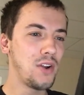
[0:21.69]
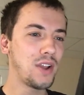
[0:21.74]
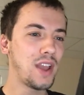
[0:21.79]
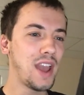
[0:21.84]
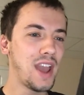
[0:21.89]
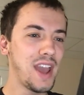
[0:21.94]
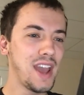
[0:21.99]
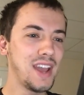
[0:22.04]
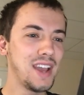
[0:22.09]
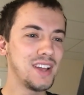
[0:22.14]

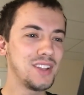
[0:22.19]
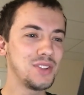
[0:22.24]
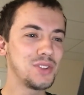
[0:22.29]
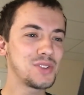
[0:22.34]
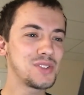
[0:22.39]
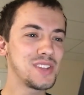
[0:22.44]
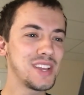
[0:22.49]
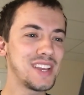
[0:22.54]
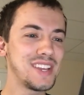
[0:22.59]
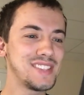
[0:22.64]
Okay, it
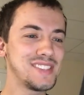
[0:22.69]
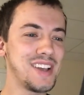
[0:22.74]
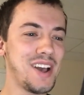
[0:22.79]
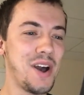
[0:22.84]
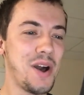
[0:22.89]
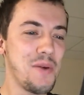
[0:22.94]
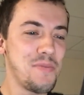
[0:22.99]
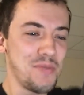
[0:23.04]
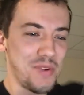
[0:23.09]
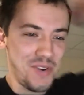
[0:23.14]
looks like it's
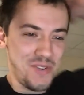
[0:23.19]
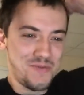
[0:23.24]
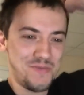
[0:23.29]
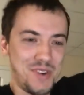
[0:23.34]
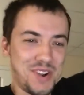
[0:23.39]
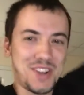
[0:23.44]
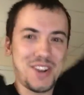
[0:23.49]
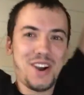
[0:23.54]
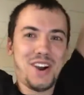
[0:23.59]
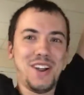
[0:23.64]
up. Oh
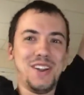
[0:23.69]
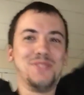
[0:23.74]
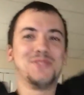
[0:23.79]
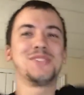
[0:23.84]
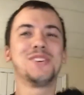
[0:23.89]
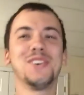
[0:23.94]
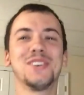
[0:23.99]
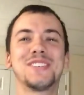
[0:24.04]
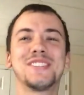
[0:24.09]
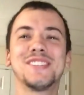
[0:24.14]
my God, I'm
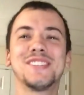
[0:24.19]
so